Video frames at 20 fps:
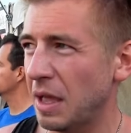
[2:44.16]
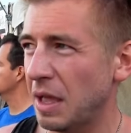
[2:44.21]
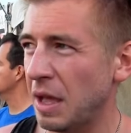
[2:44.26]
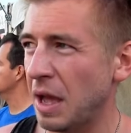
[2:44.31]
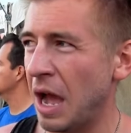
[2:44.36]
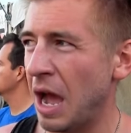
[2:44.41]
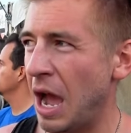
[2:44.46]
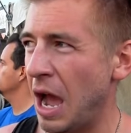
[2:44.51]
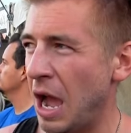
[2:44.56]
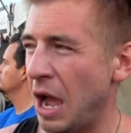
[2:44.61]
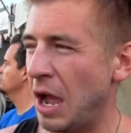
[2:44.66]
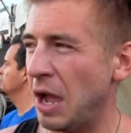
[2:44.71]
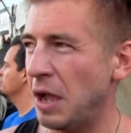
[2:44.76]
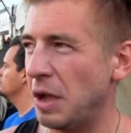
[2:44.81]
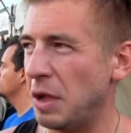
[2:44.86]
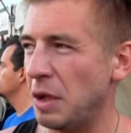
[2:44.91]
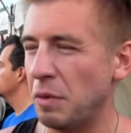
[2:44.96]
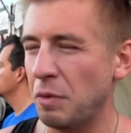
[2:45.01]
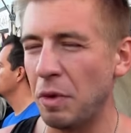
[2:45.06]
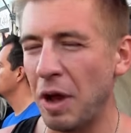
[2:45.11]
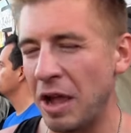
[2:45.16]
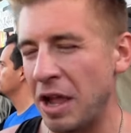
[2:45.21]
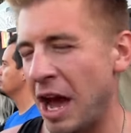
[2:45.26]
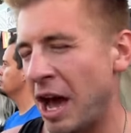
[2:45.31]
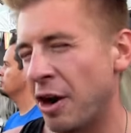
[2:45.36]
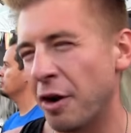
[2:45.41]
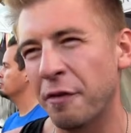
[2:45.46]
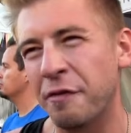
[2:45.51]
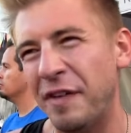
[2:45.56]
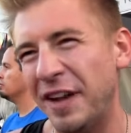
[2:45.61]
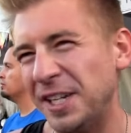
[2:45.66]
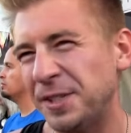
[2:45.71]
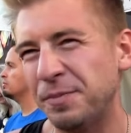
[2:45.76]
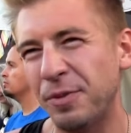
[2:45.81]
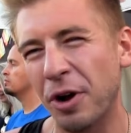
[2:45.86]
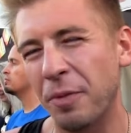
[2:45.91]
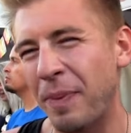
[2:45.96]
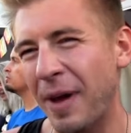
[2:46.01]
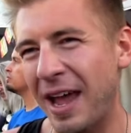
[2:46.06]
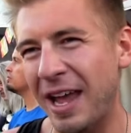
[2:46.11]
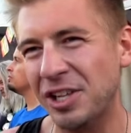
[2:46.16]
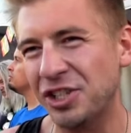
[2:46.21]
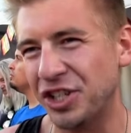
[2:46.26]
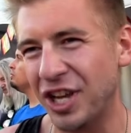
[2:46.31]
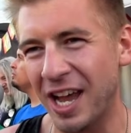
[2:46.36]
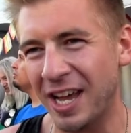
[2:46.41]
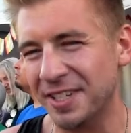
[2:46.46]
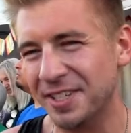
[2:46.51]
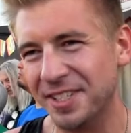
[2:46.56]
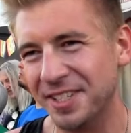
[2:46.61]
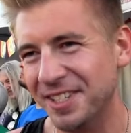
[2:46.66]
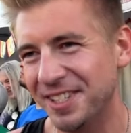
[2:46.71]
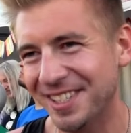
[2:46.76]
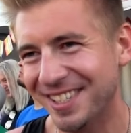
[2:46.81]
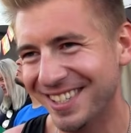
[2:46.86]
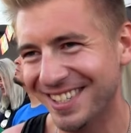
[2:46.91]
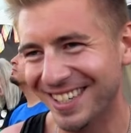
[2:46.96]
On our Facebook page, yes.